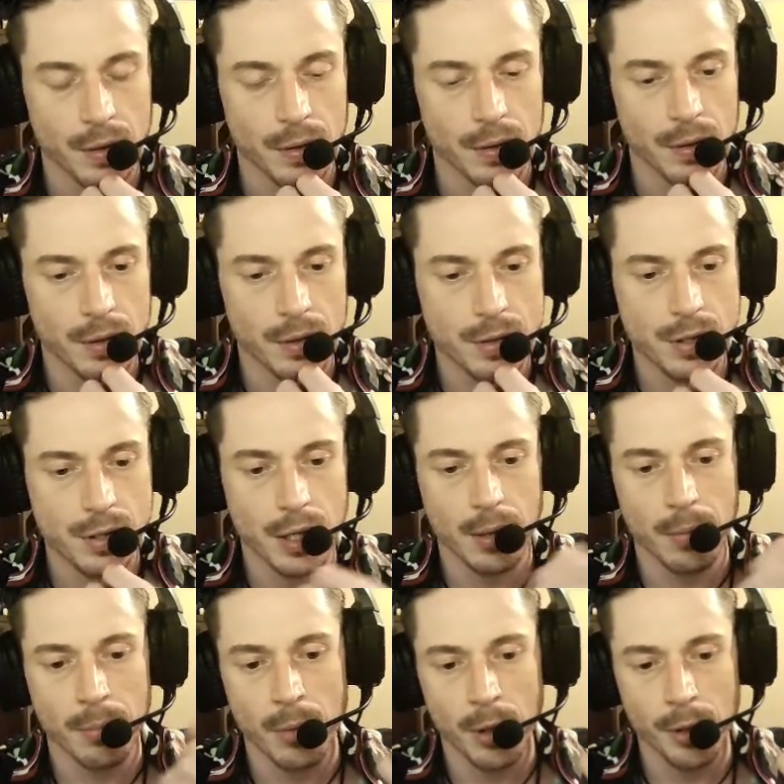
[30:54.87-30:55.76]
There's like
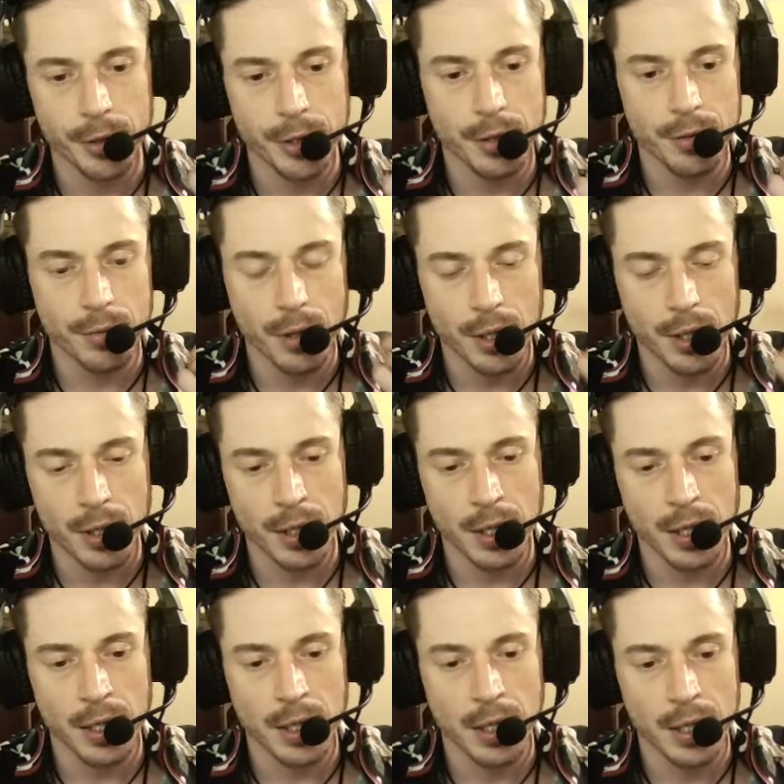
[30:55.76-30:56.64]
multi-threading
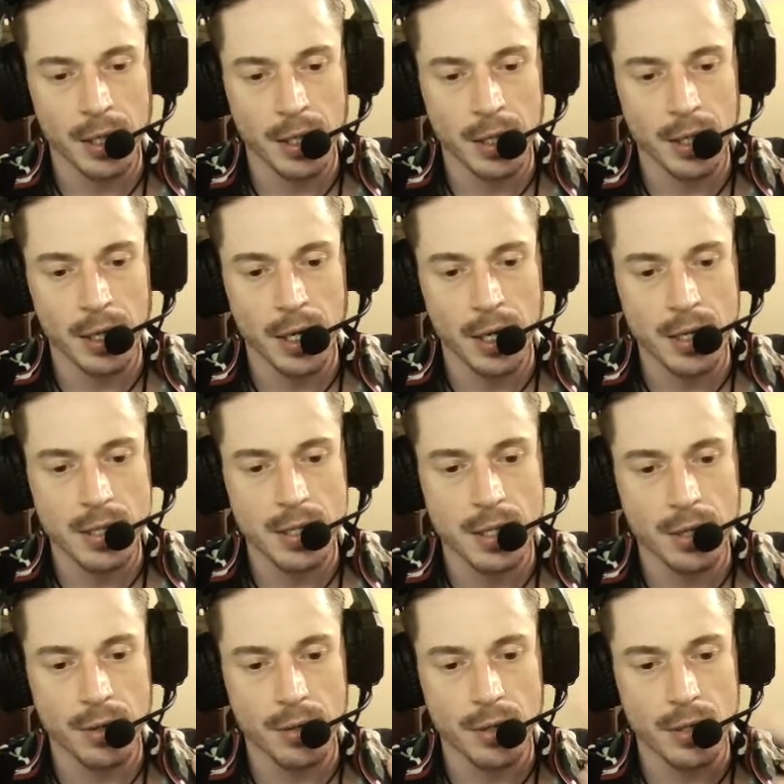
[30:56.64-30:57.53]
and then
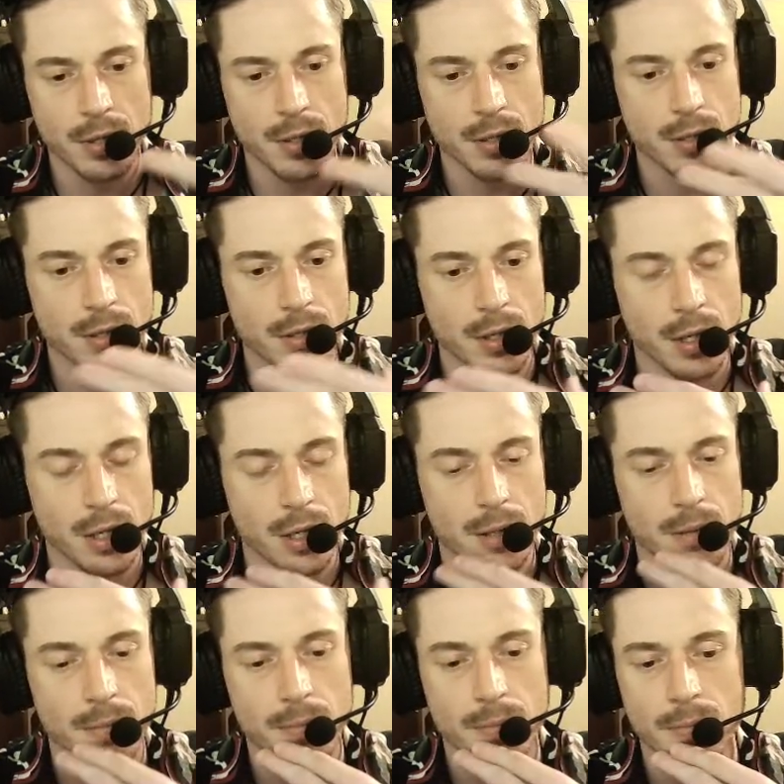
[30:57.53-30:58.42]
asynchronous.
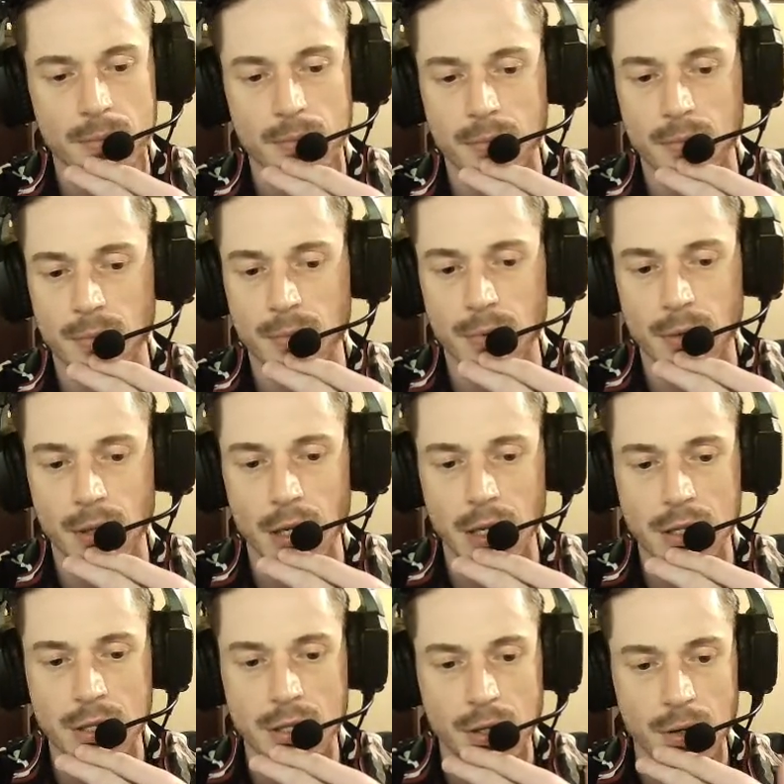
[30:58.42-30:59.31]

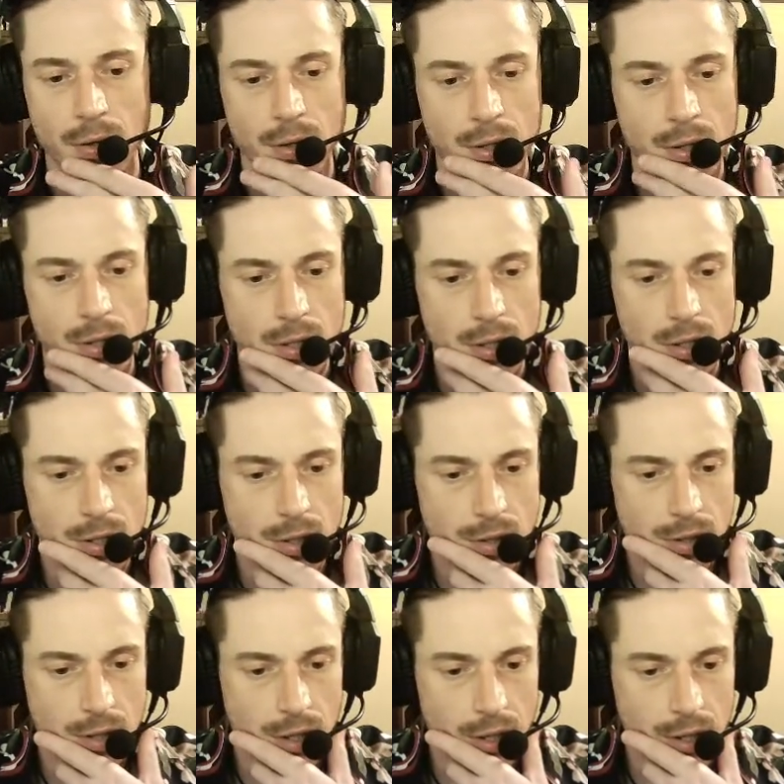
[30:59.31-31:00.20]
Asynchronous
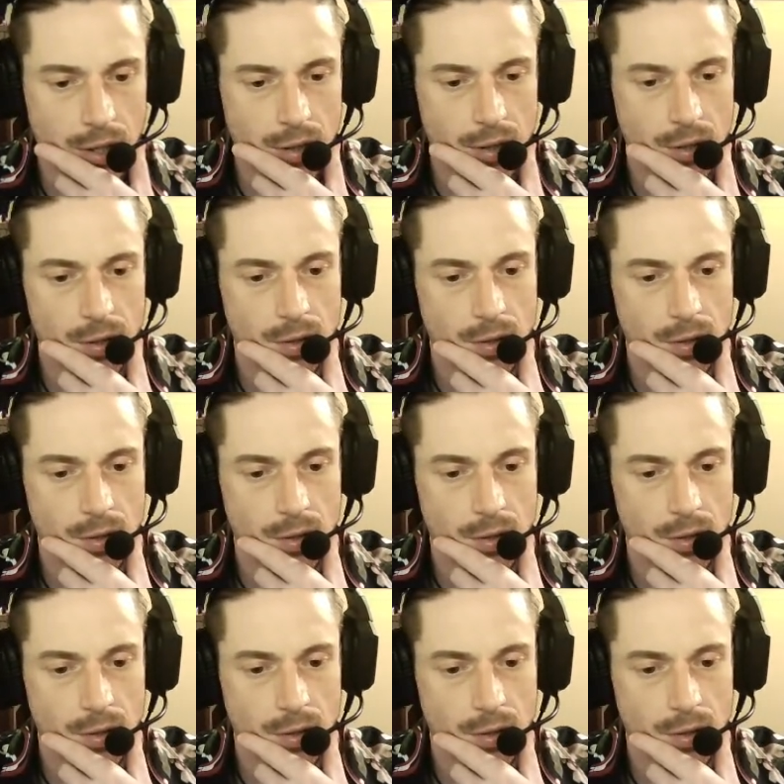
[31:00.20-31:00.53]
is like